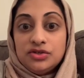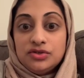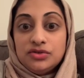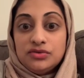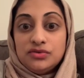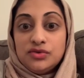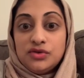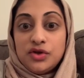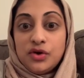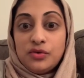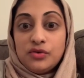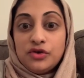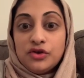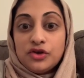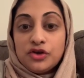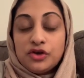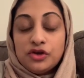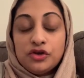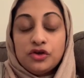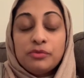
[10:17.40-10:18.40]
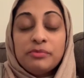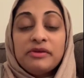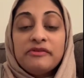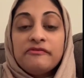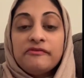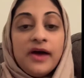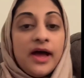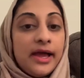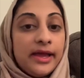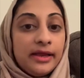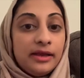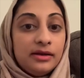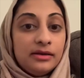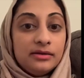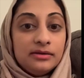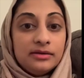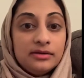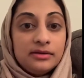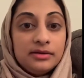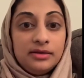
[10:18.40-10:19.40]
you'll be fine.
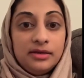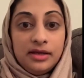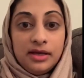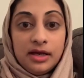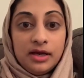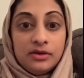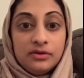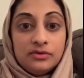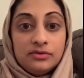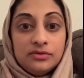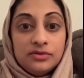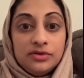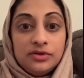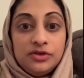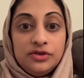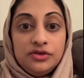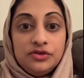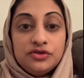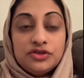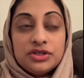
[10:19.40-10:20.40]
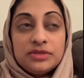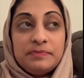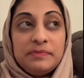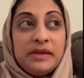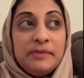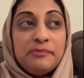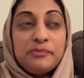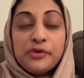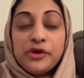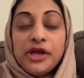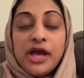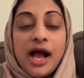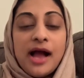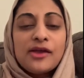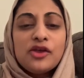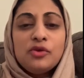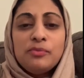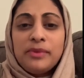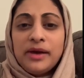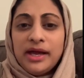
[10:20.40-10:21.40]
You just be
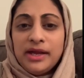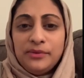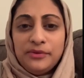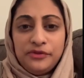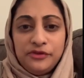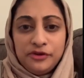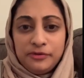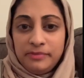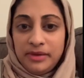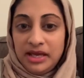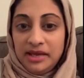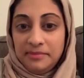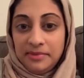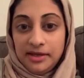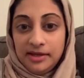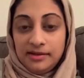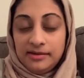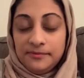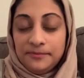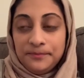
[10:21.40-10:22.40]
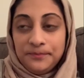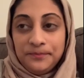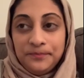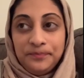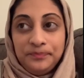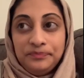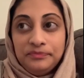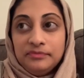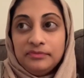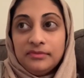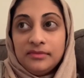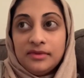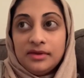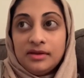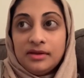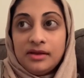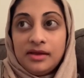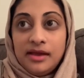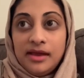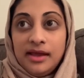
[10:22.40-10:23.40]
preoccupied with your baby.
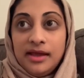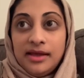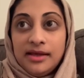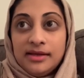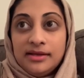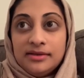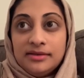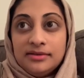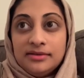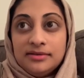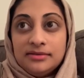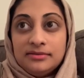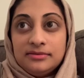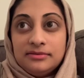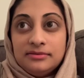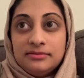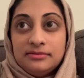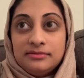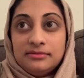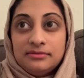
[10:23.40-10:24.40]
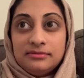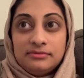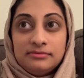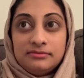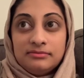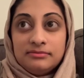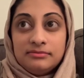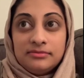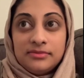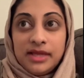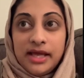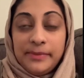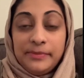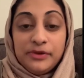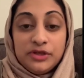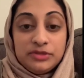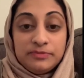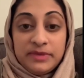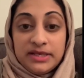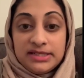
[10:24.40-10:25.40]
And I
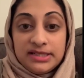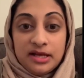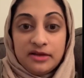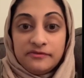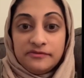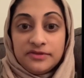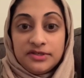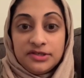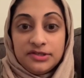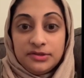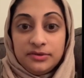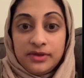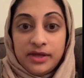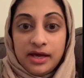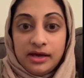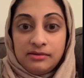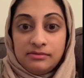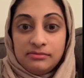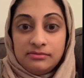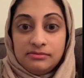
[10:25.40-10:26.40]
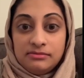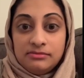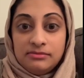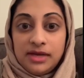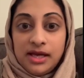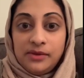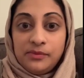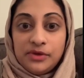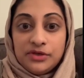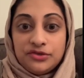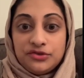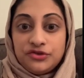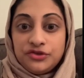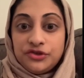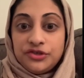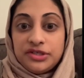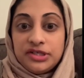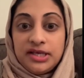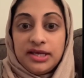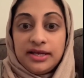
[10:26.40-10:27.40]
pushed myself to do that. I went to
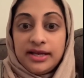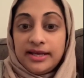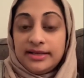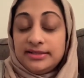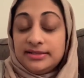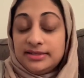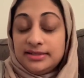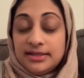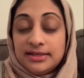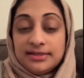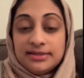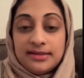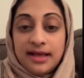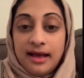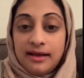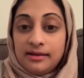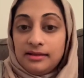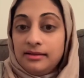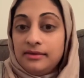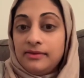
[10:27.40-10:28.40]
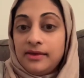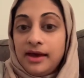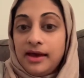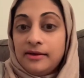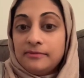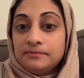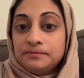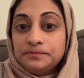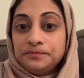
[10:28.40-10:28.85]
Jersey and I did exactly that.